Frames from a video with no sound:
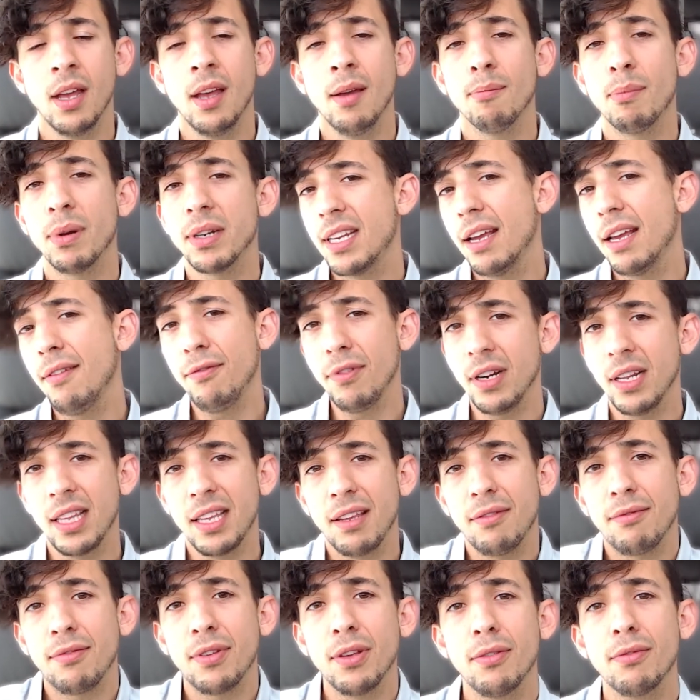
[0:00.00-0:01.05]
but definitely
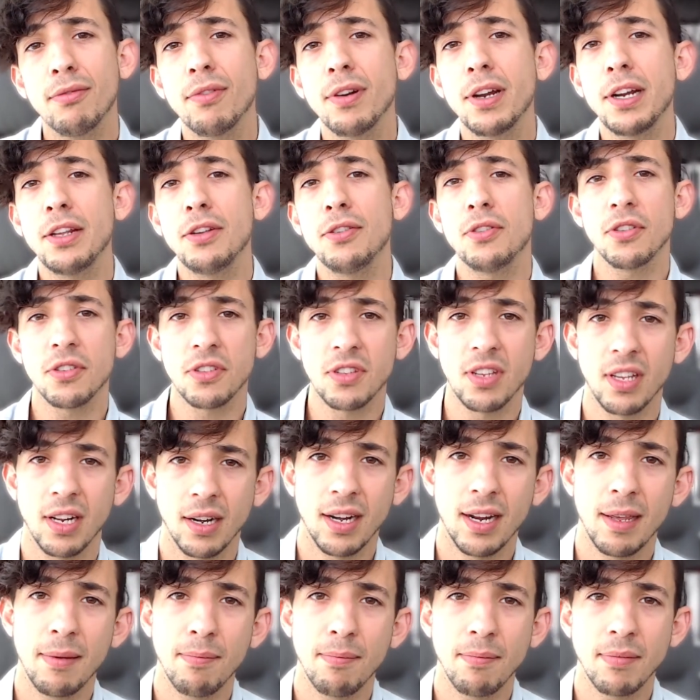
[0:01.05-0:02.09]
feel free to use a
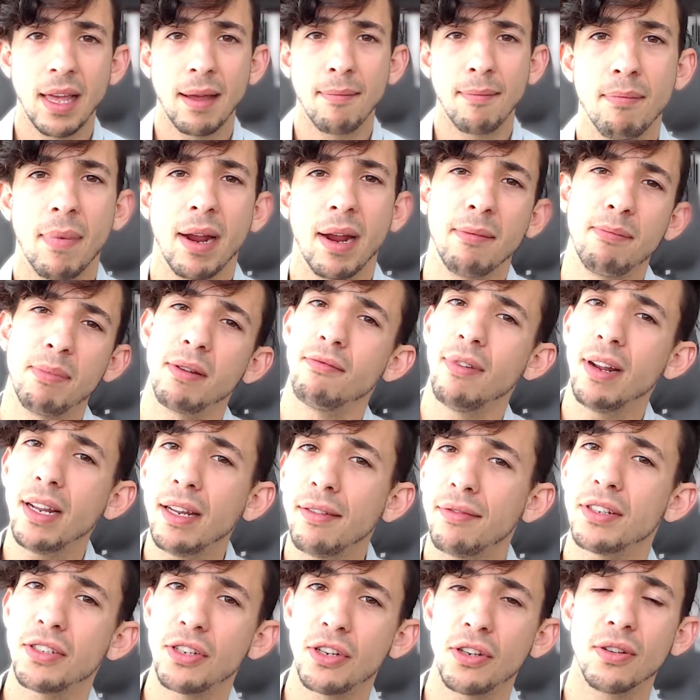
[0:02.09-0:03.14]
synonym that be
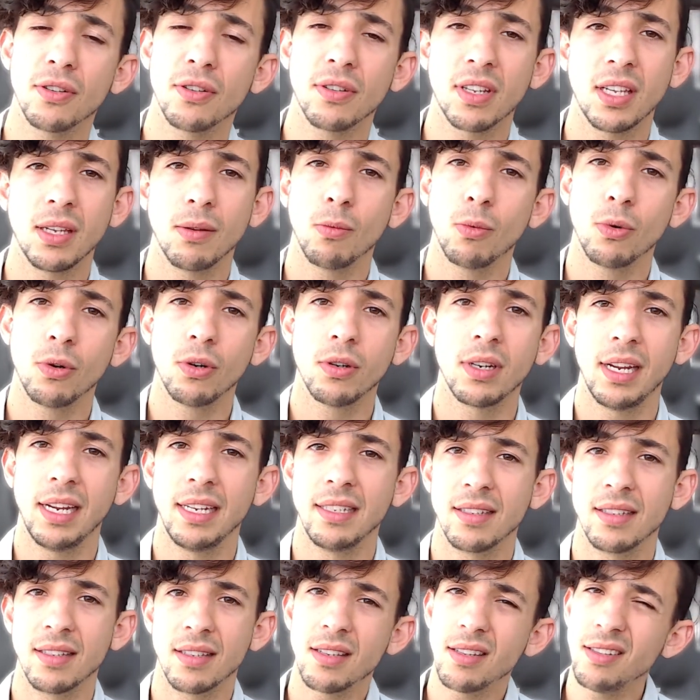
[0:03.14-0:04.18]
relevant to your keyword
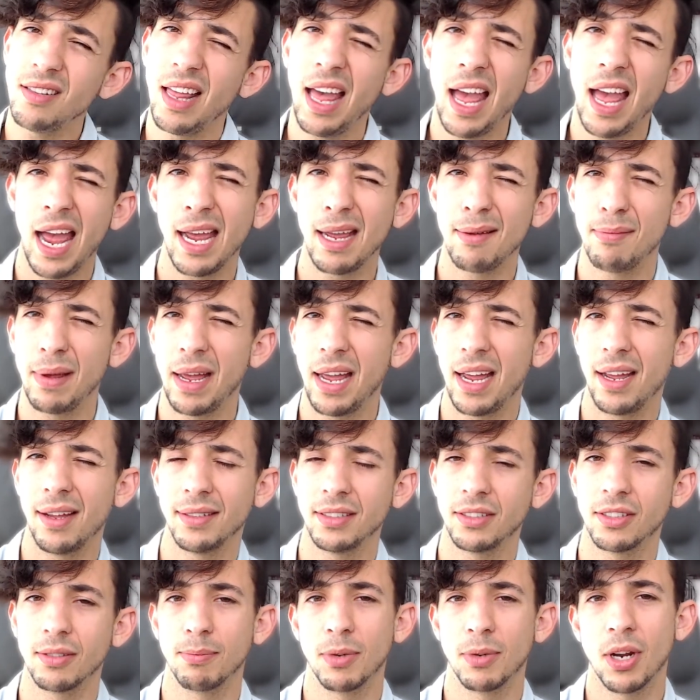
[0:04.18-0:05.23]
and still
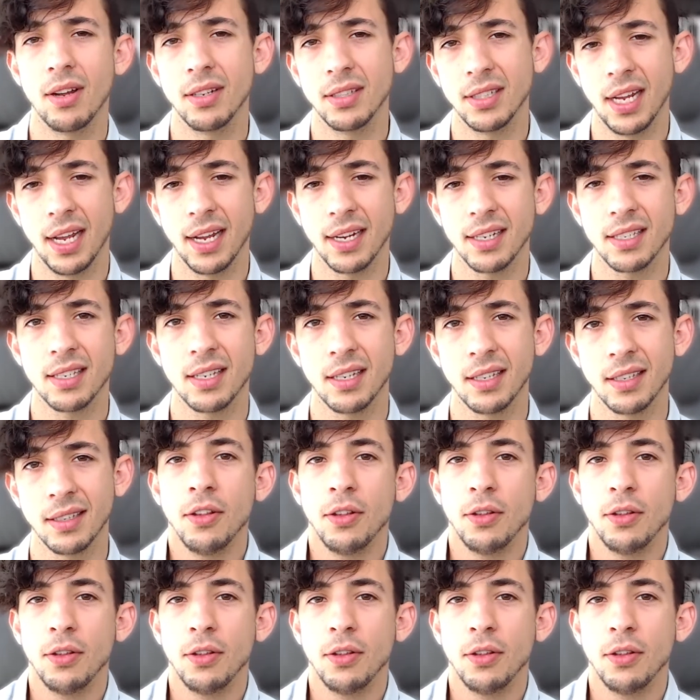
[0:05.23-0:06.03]
add some context.